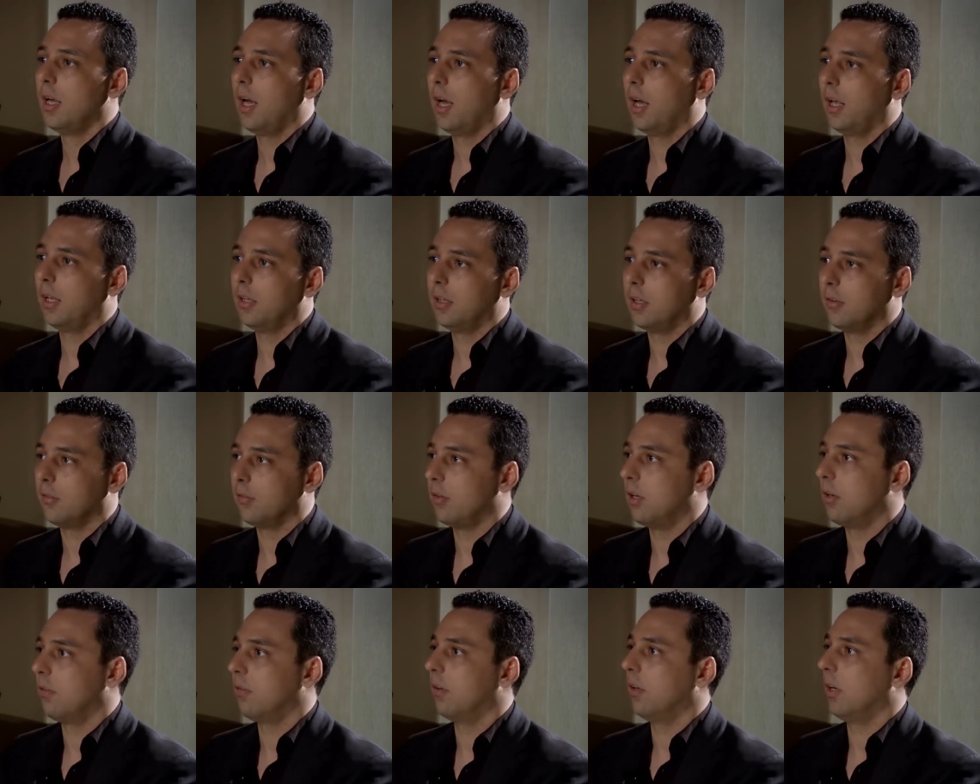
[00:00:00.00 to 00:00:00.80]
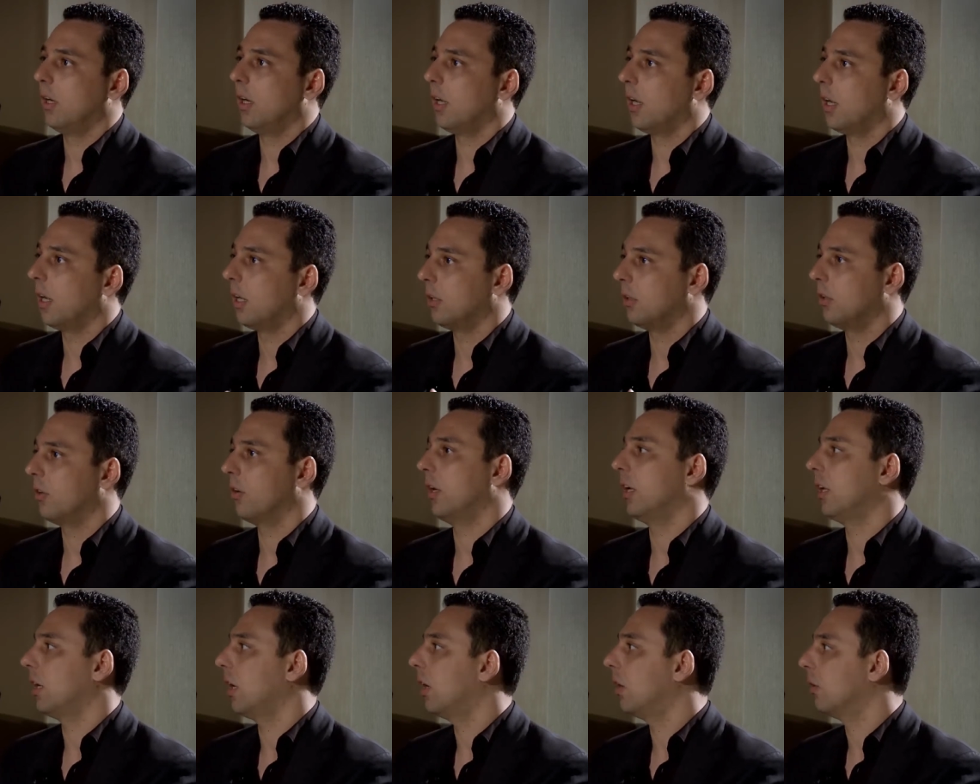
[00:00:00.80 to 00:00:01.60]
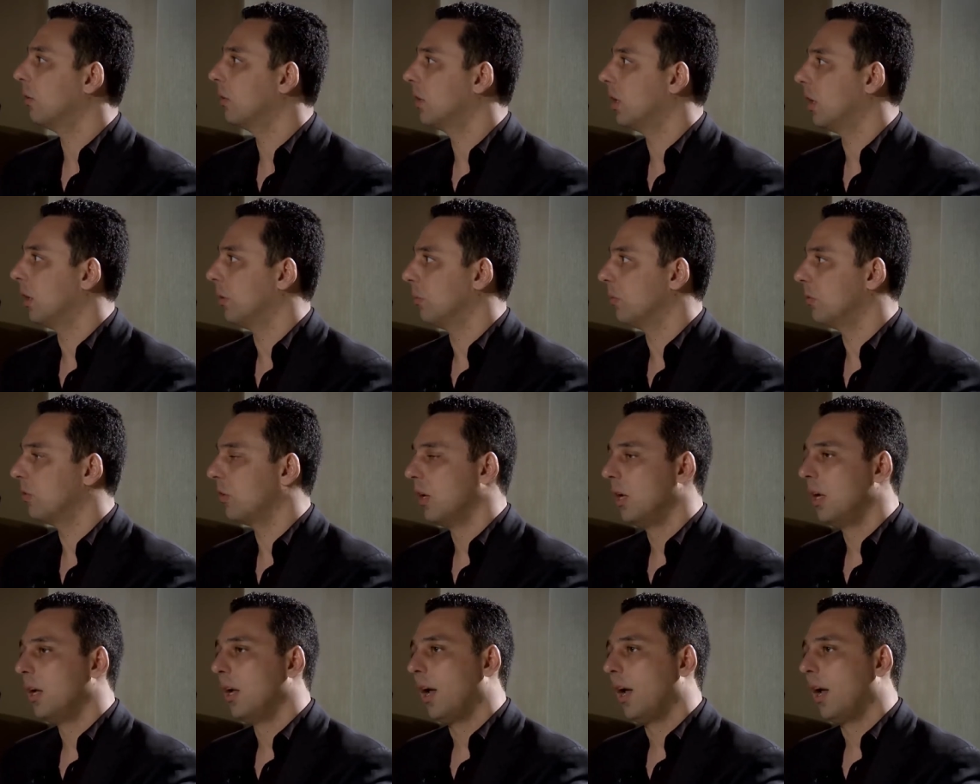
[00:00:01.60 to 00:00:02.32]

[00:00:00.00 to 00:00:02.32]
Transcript: and they've never really had great outcomes.